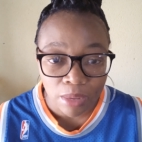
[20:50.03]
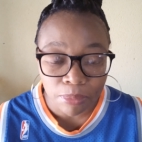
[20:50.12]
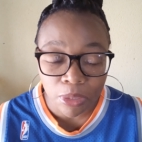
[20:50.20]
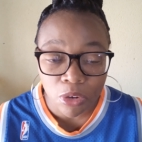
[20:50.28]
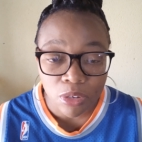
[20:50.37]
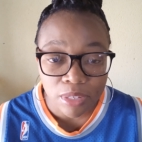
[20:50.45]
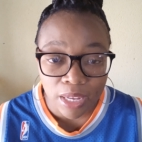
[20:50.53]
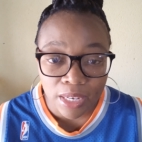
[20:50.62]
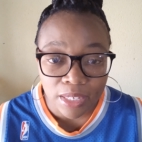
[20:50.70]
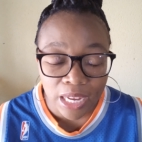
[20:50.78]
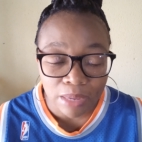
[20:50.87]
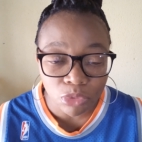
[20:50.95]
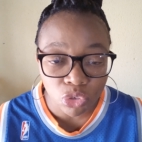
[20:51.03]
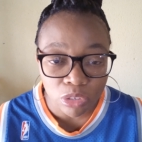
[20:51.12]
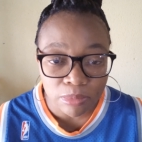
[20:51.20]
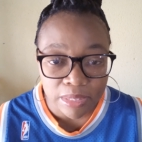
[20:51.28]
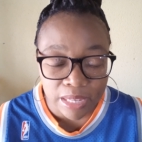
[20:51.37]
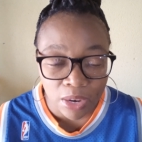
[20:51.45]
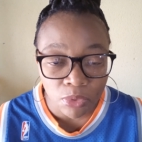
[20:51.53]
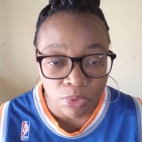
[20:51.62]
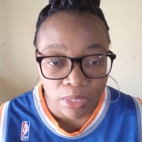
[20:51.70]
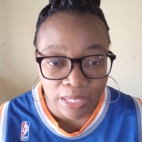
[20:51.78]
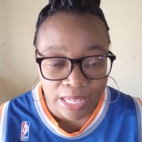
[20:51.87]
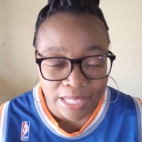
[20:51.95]
because end time dreams are
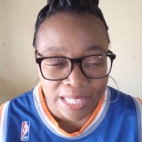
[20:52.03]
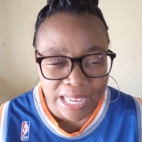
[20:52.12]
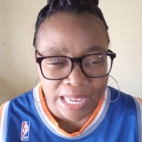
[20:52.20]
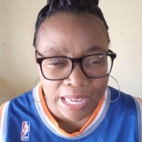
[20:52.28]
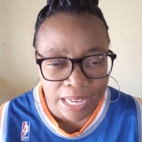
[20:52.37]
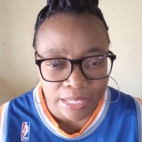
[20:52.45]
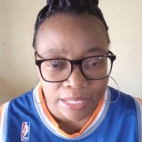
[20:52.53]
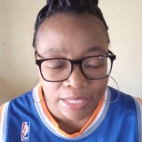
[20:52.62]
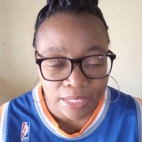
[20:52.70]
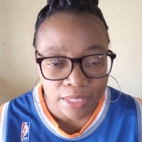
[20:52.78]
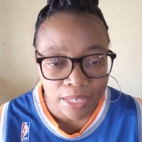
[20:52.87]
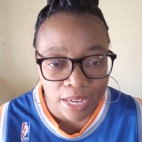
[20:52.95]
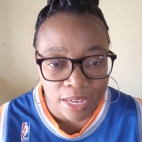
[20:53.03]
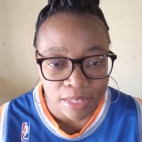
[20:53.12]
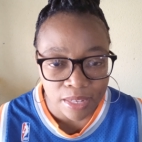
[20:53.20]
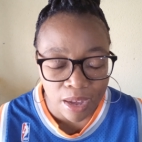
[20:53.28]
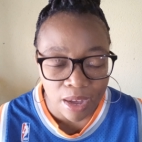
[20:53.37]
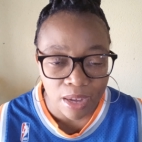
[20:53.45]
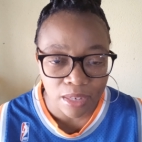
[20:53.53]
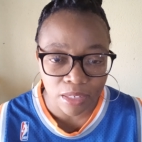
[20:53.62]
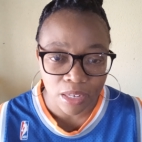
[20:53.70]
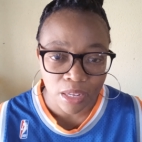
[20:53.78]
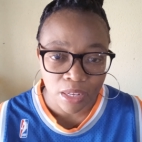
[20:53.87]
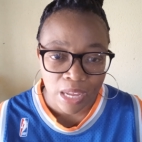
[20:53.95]
real and they hit as hard
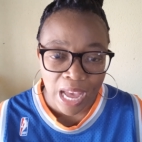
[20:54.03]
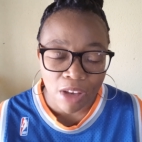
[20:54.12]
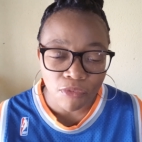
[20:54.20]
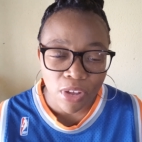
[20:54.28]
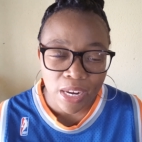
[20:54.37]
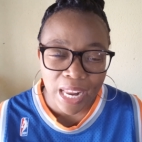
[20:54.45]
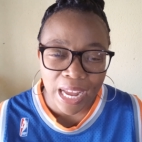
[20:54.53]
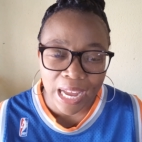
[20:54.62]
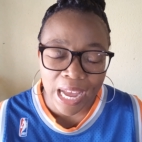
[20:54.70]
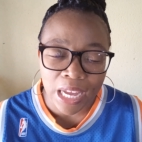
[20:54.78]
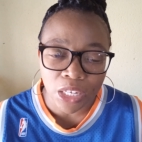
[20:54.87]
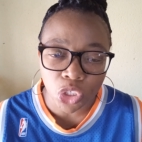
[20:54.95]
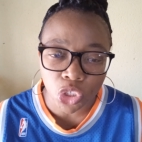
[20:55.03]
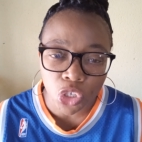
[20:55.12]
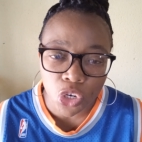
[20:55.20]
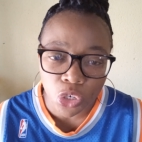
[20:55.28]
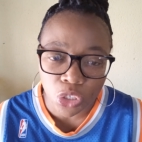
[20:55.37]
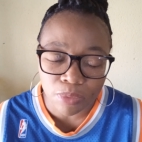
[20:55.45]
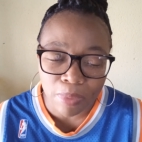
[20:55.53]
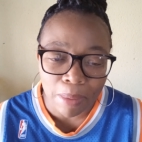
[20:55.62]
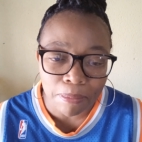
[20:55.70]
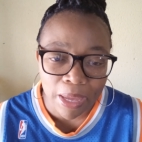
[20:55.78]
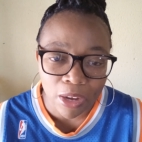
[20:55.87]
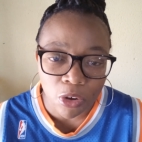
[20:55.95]
I felt like I had turned my
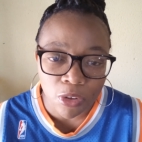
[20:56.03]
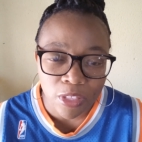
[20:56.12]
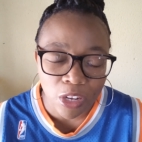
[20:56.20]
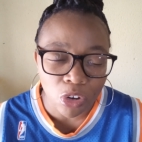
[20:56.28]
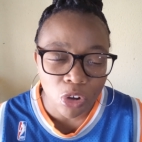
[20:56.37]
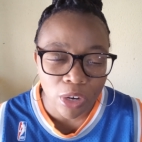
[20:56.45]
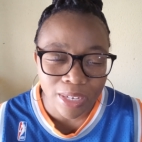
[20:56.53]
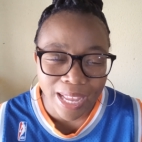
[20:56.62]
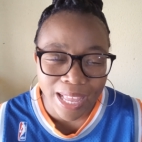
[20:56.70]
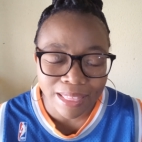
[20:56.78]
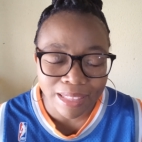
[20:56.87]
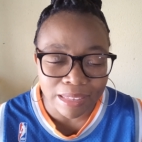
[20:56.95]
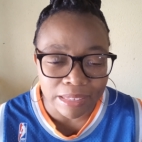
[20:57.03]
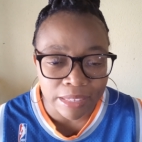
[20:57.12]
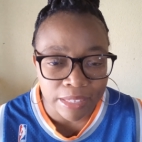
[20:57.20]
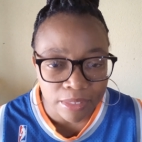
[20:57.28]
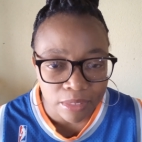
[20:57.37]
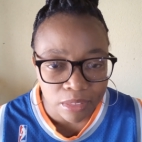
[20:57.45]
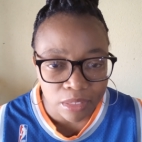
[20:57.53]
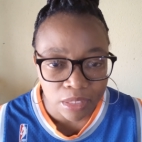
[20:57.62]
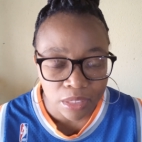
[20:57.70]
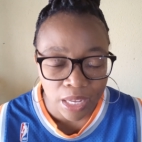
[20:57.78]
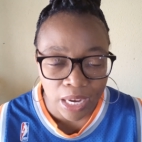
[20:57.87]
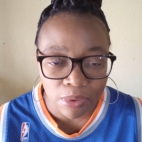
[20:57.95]
back on the Lord and the guilt
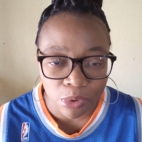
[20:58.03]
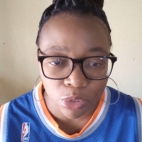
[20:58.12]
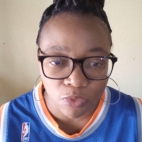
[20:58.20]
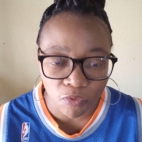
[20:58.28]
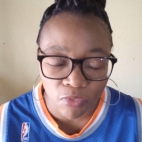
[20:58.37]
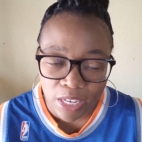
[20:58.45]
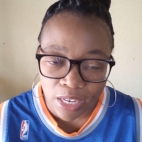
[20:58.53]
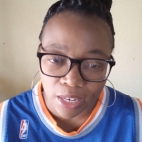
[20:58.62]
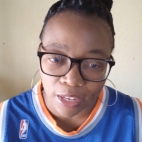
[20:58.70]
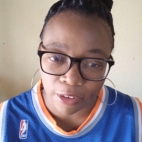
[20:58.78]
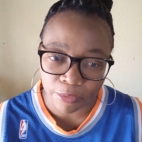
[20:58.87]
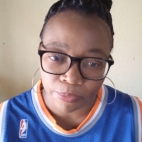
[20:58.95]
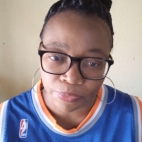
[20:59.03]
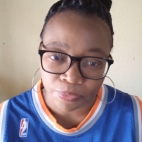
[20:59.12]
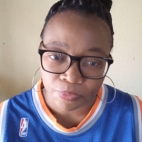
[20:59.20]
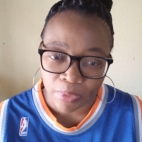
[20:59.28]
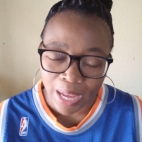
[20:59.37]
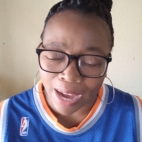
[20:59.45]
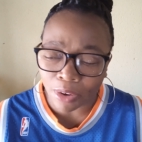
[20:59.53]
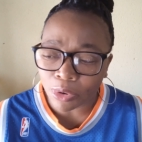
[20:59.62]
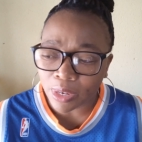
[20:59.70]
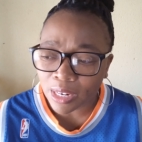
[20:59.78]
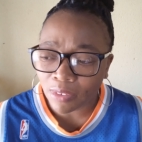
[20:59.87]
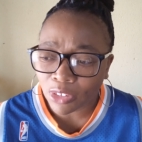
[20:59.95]
that I was feeling. I
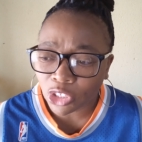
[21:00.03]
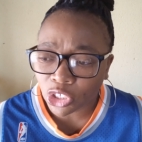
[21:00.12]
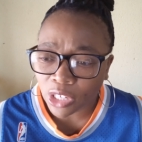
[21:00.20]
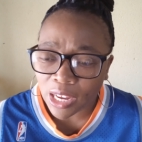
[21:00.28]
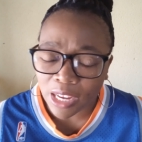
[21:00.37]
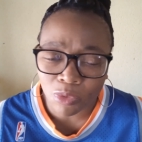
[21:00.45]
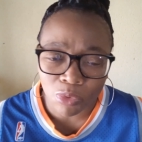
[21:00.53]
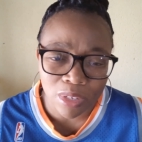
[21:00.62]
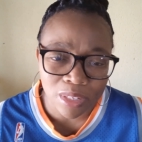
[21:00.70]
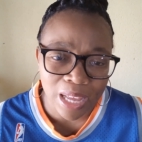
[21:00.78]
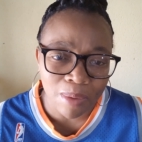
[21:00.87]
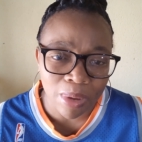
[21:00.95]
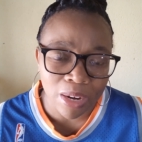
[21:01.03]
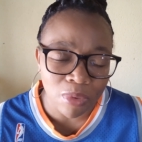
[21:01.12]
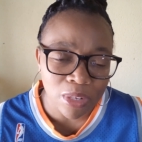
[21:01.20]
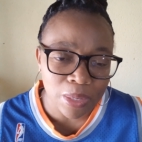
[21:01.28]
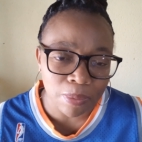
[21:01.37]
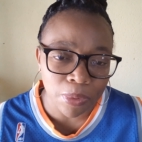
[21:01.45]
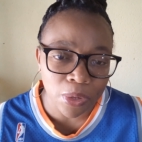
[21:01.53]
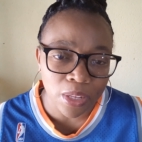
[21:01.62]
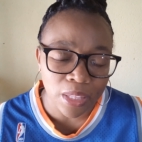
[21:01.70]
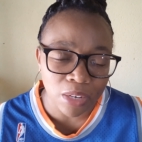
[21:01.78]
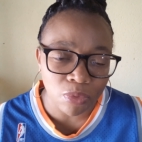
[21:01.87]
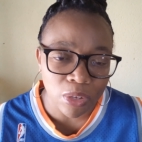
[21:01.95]
couldn't even share it with someone. It was a burden
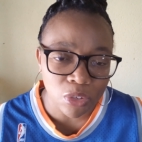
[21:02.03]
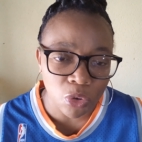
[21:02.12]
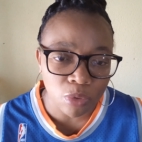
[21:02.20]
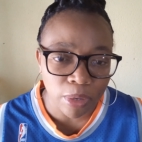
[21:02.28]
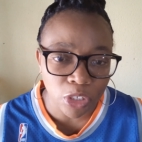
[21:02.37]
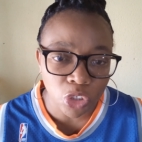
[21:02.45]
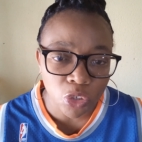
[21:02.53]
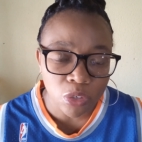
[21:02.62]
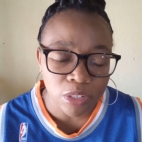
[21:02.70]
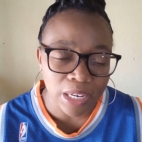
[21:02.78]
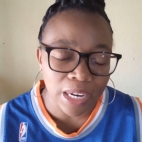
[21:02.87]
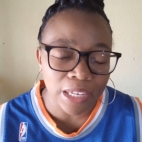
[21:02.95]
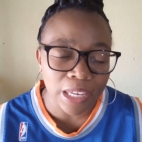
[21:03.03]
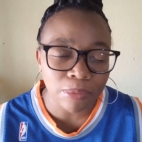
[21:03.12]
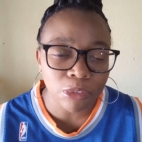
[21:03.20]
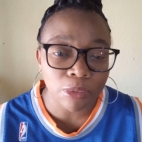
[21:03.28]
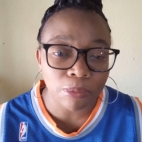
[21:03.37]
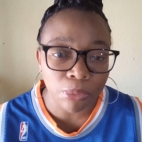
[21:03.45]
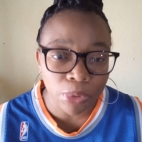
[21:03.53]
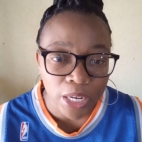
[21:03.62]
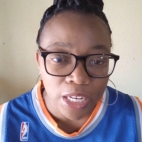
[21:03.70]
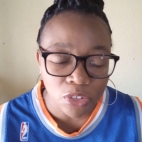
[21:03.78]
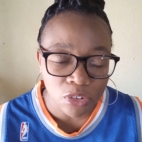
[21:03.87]
that was on my shoulders. And I kept on praying